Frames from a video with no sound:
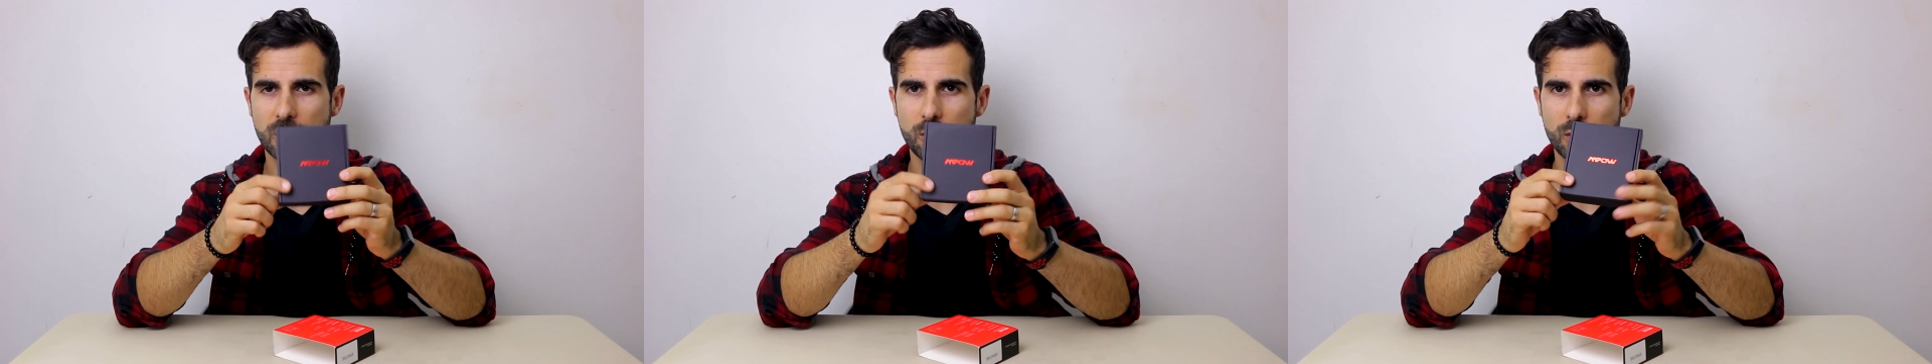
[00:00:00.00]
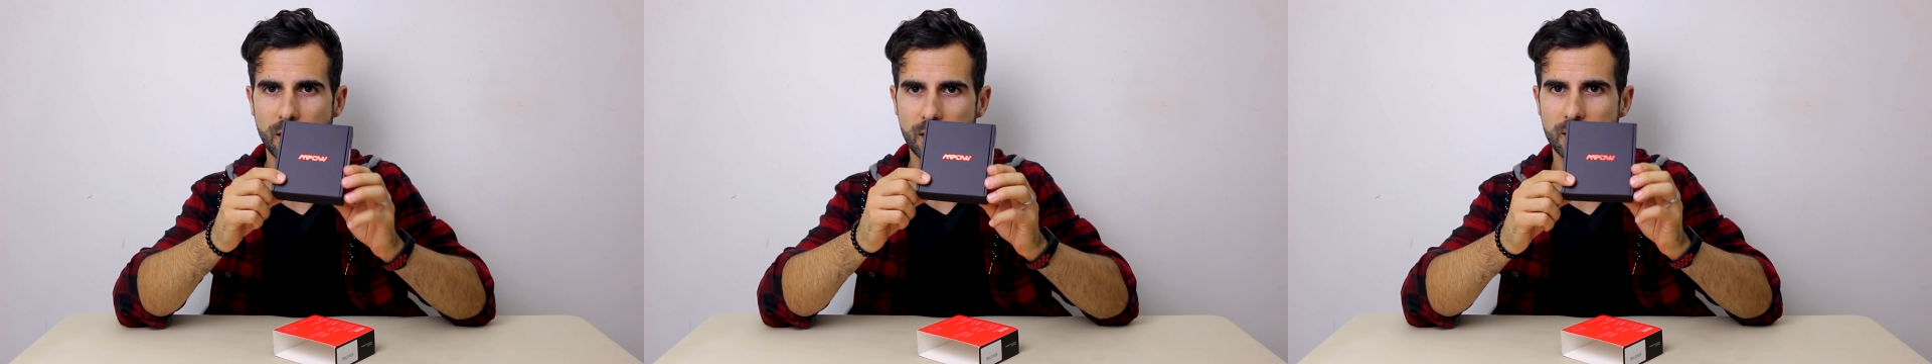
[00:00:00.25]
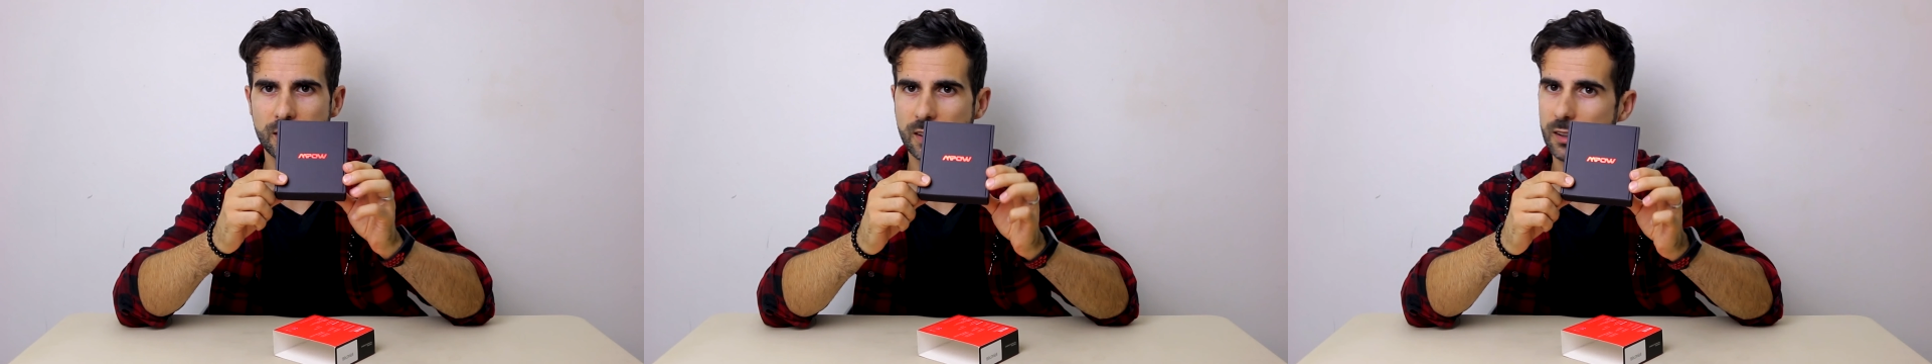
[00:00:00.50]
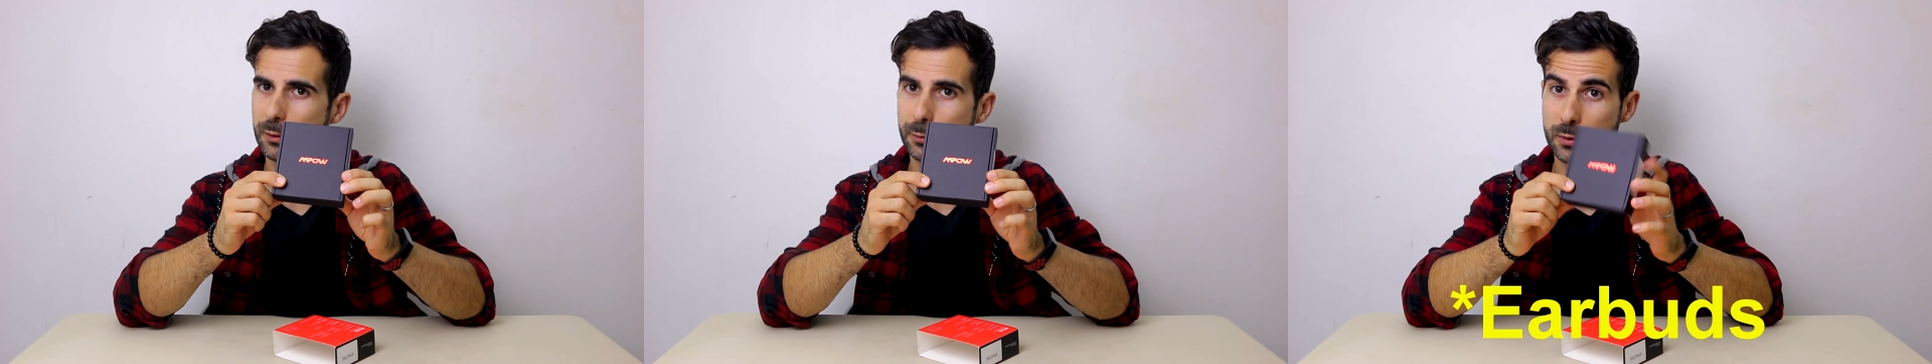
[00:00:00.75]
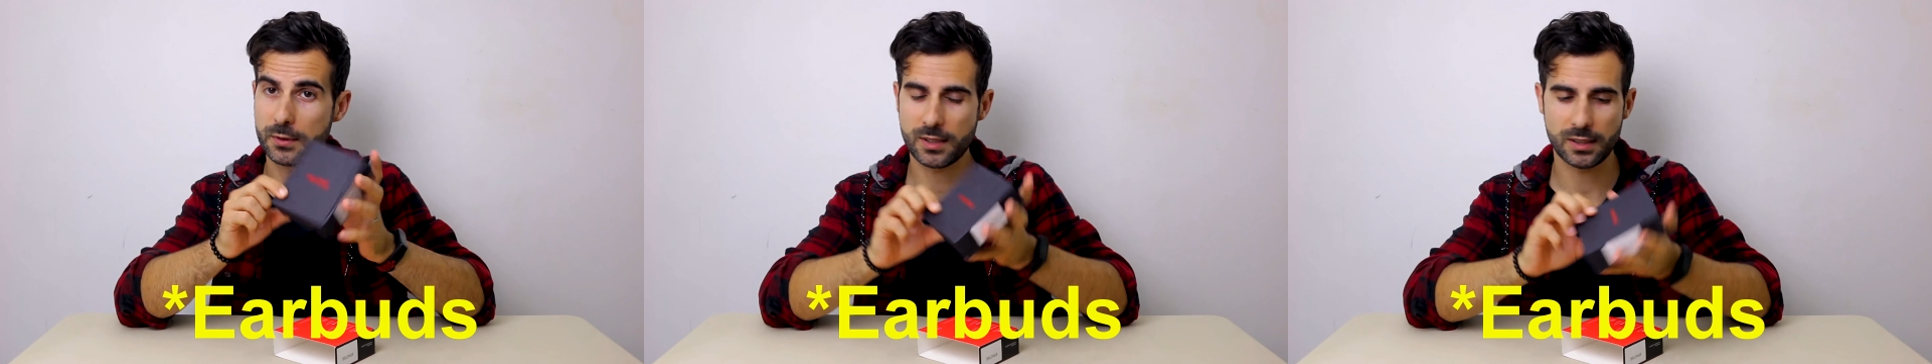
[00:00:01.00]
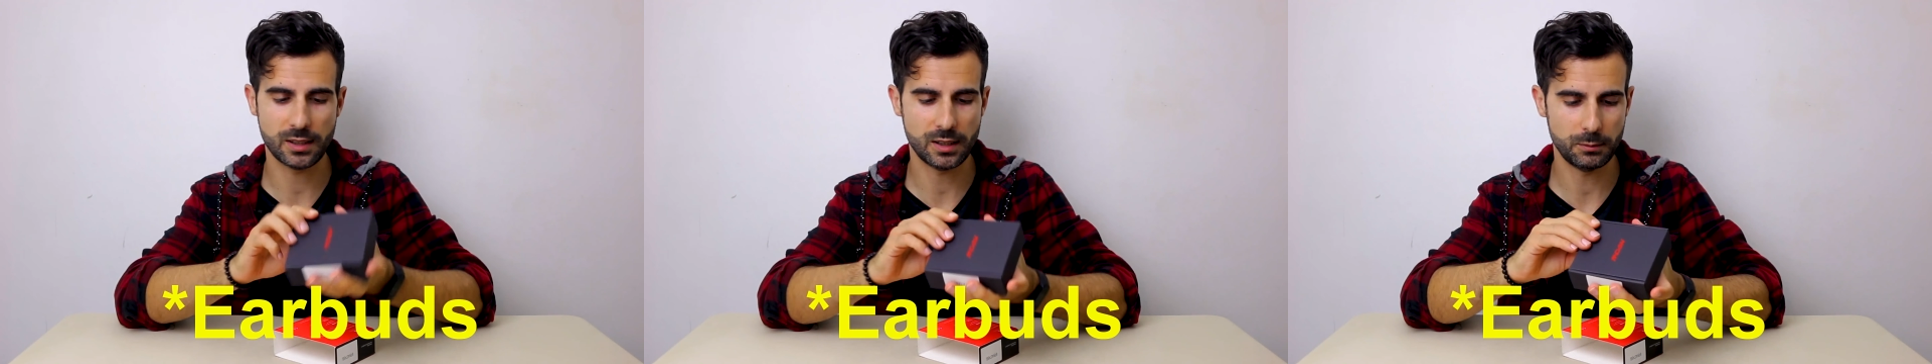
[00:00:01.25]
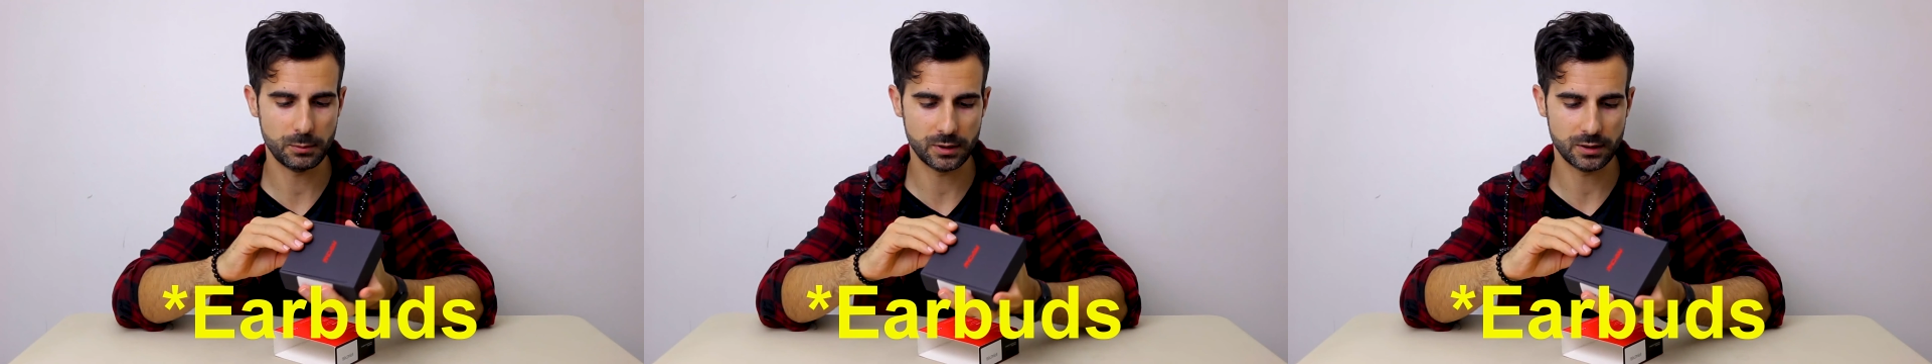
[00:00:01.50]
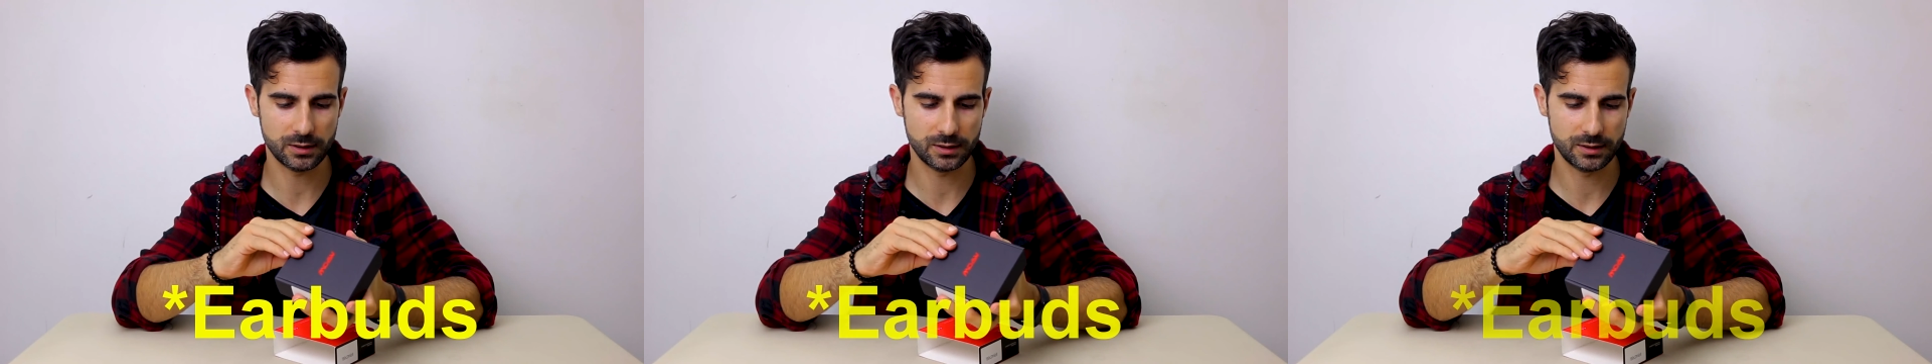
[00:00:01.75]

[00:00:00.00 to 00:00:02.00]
you add the earphones in there, but